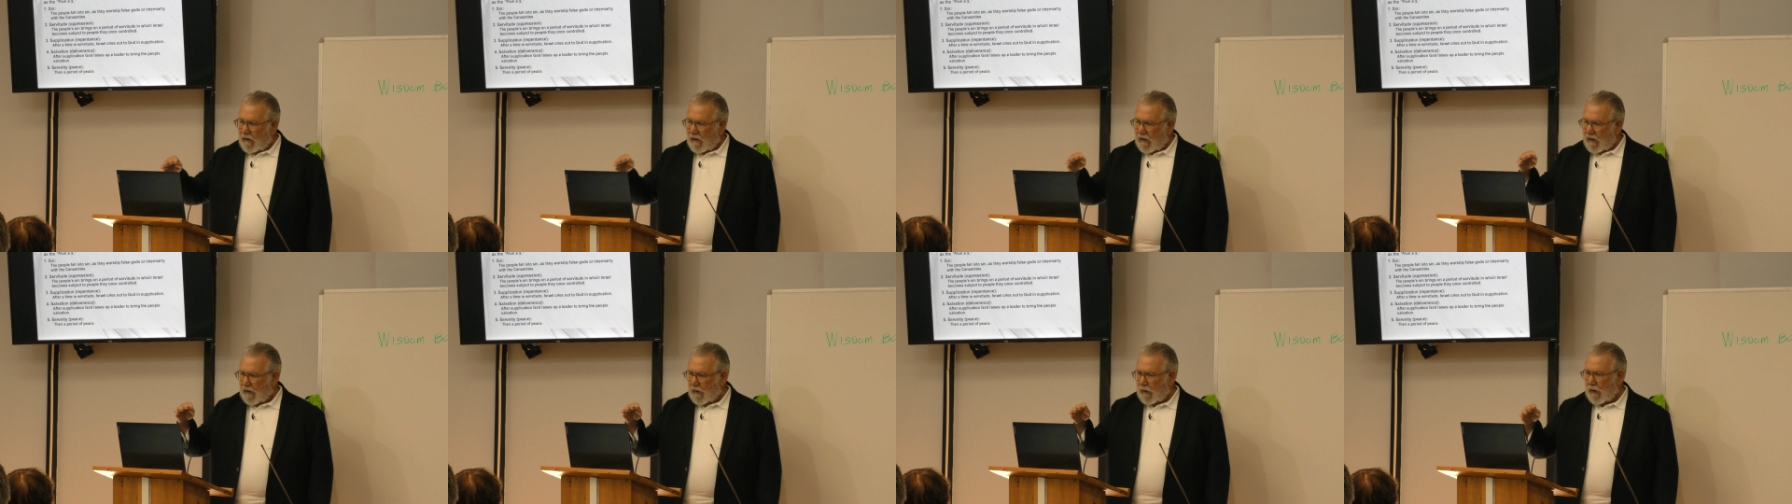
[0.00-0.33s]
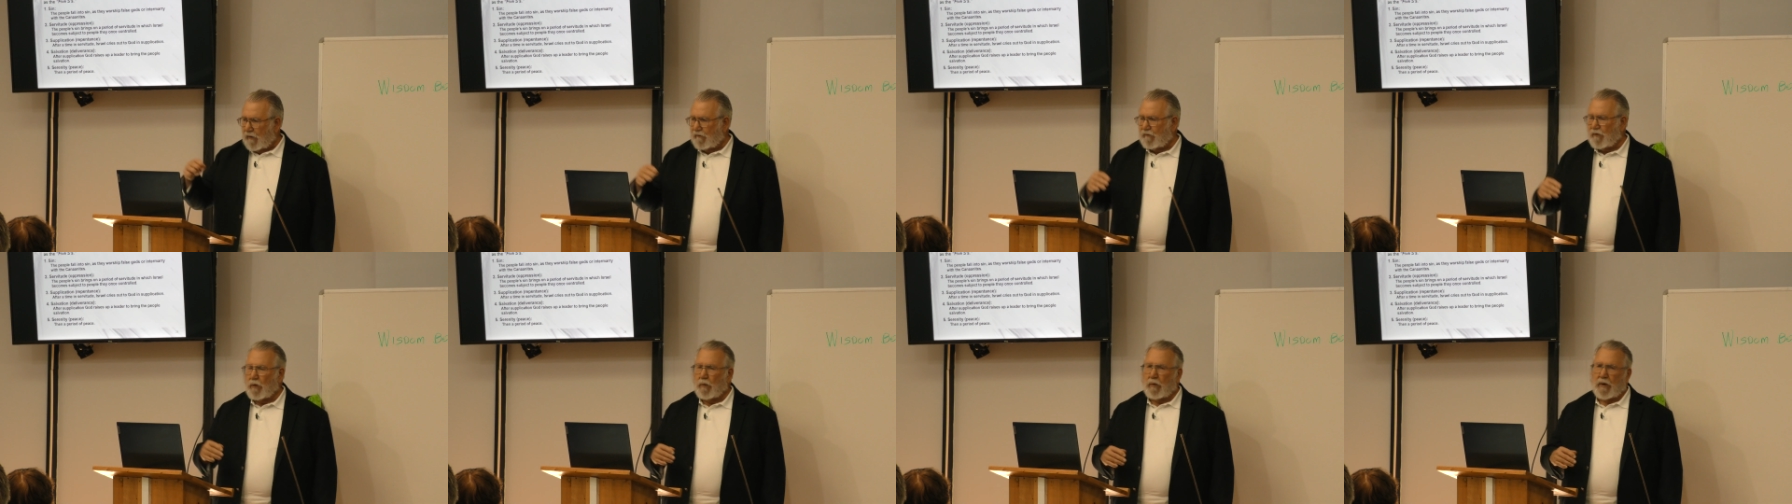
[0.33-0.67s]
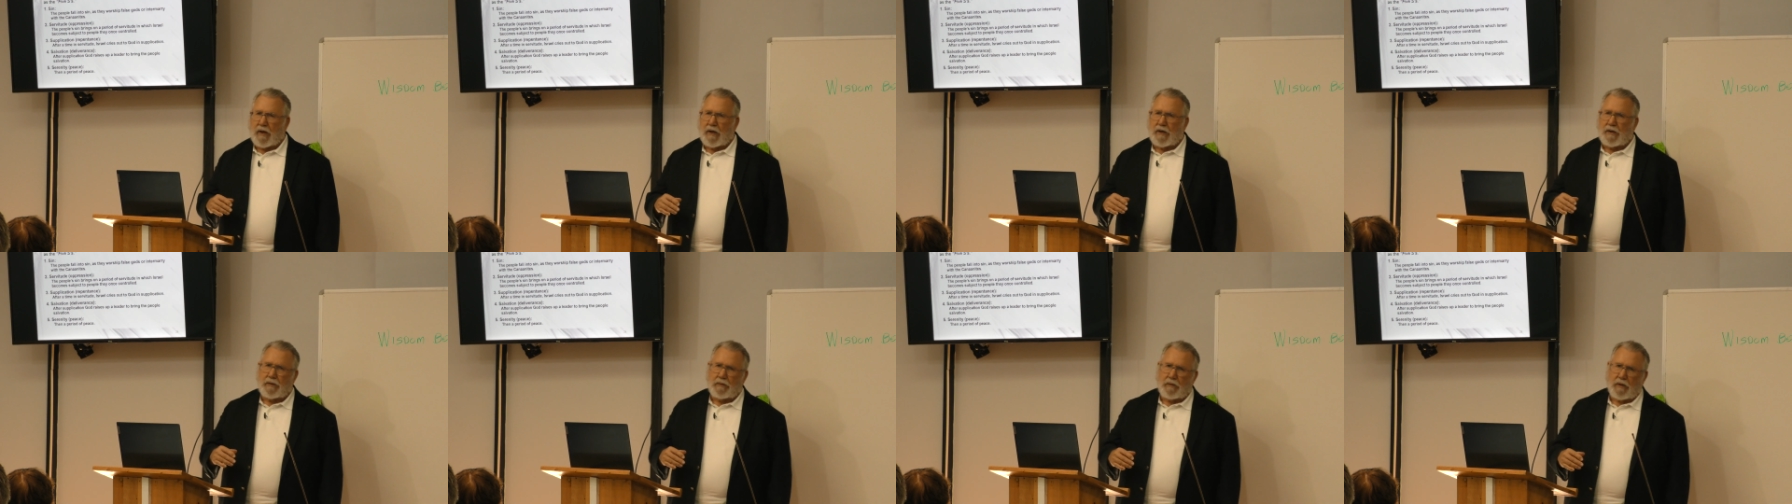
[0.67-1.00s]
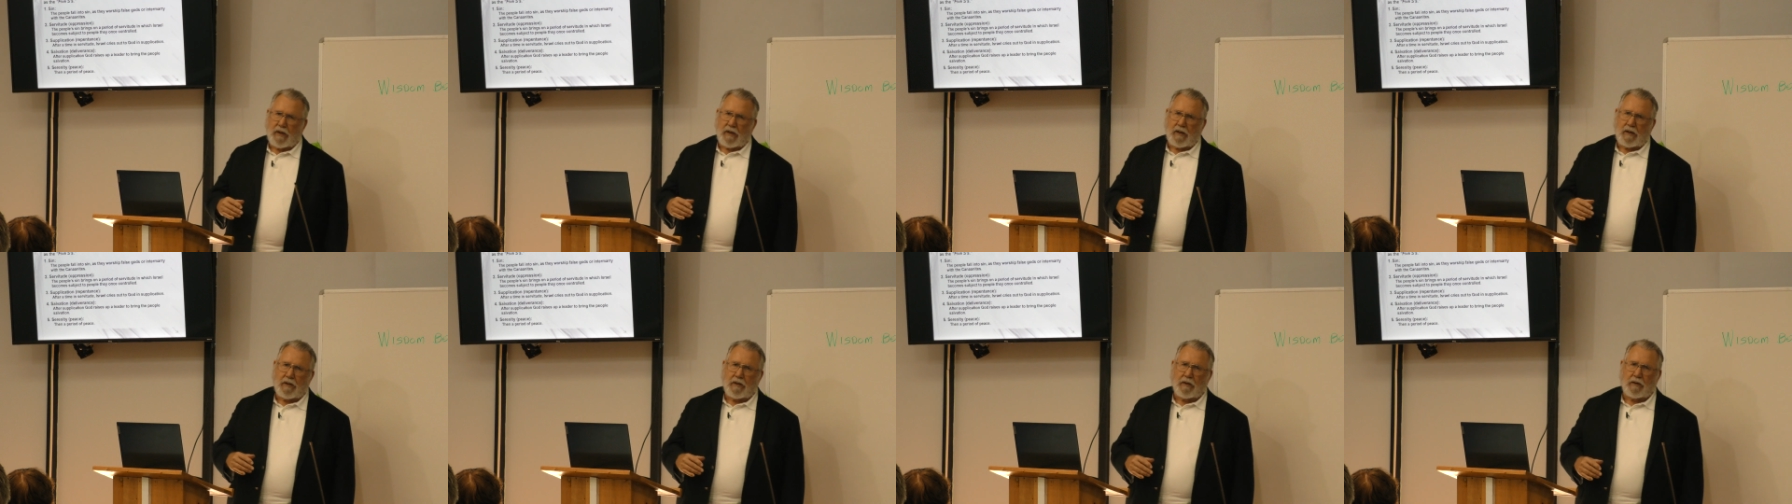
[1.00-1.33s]
if you want to do
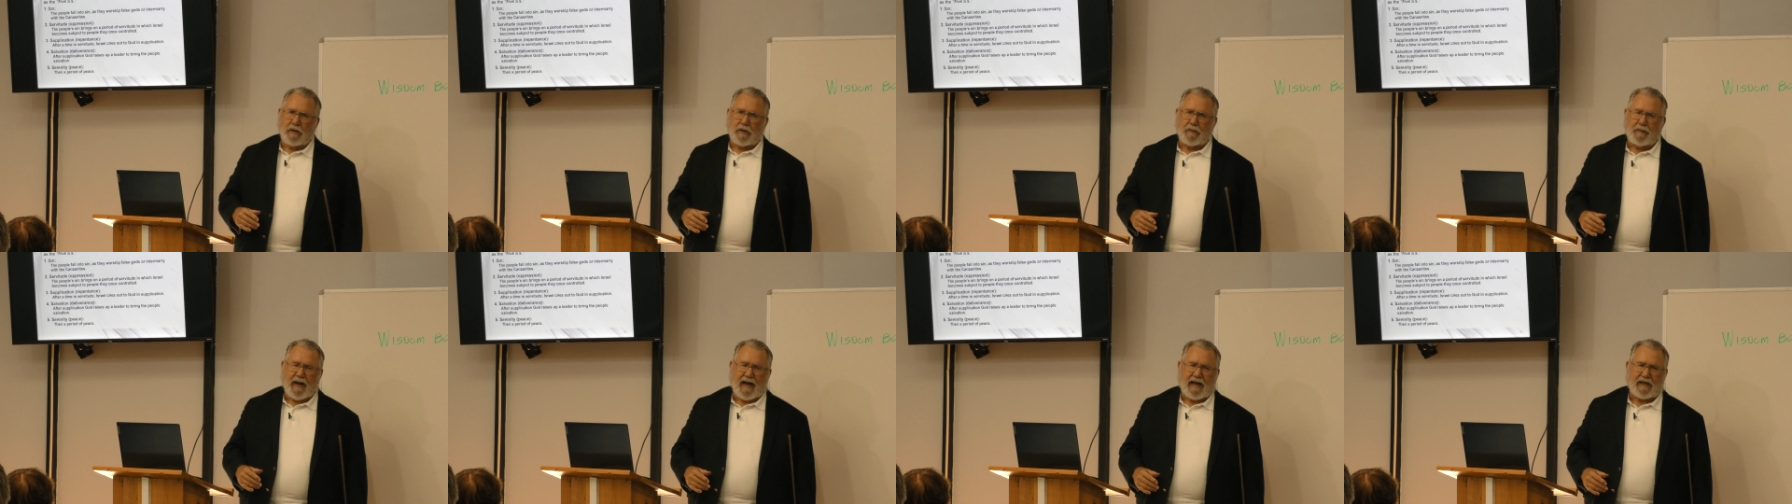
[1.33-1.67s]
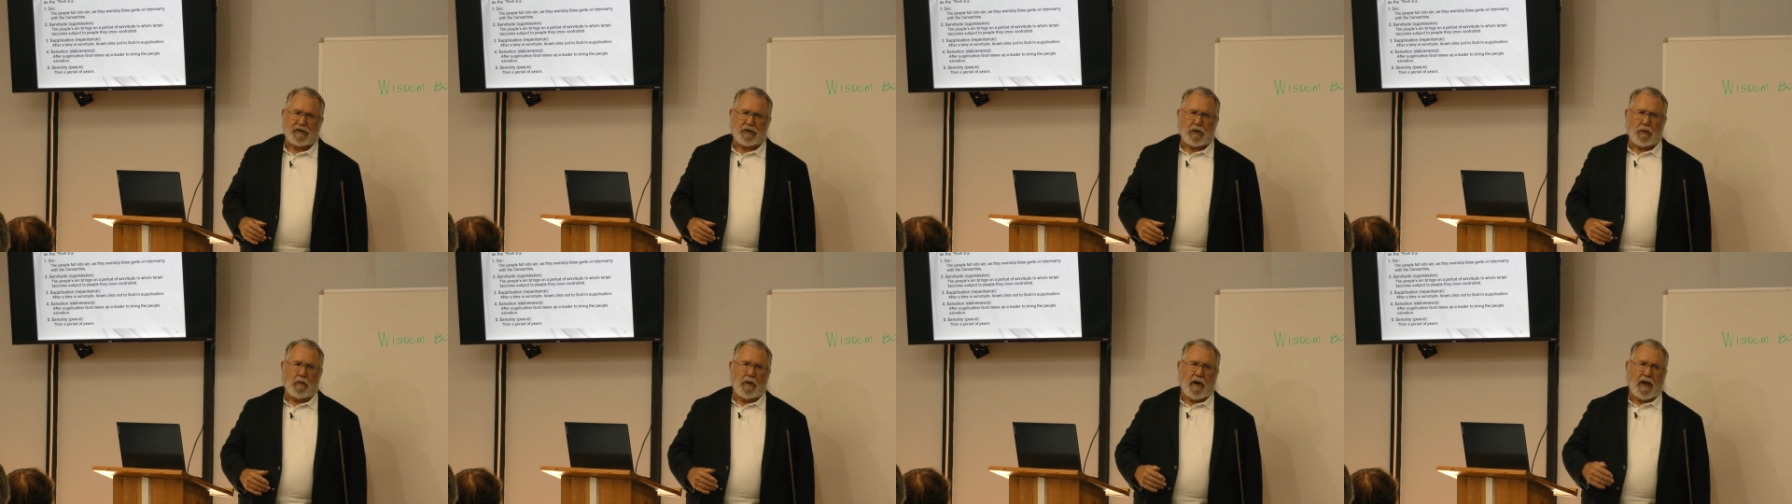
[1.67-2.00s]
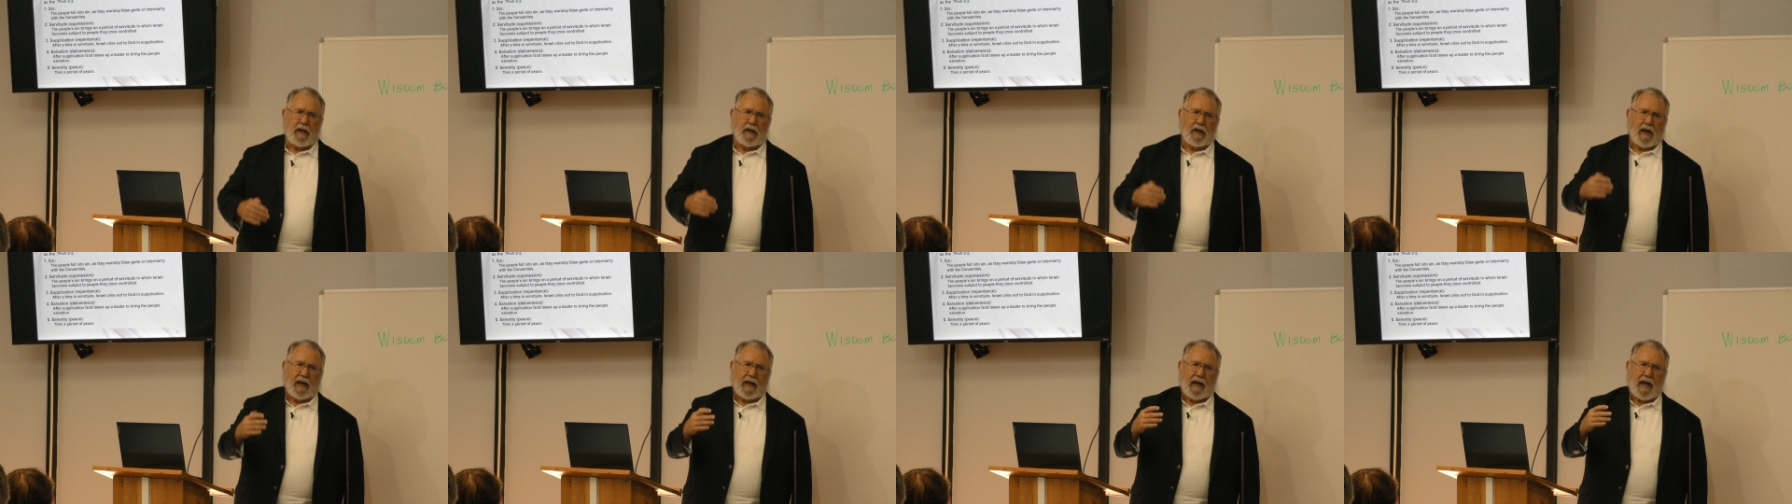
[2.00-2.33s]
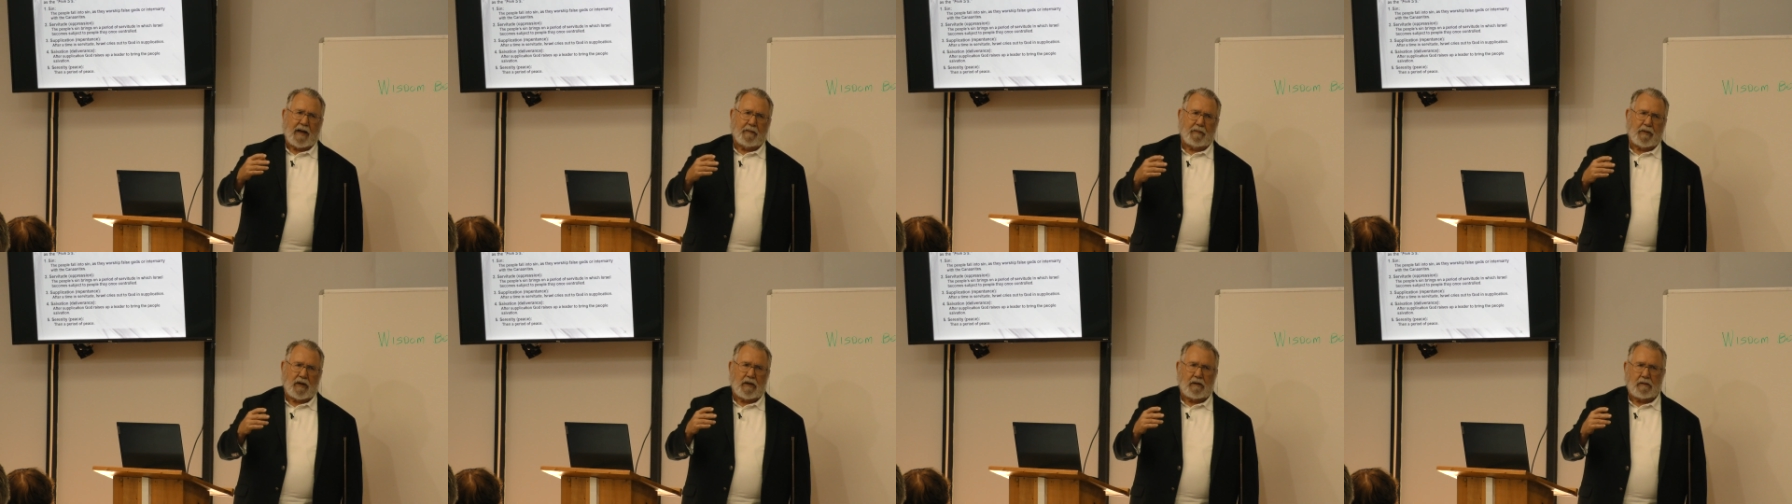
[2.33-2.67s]
it, you know, the pastor way, like how many,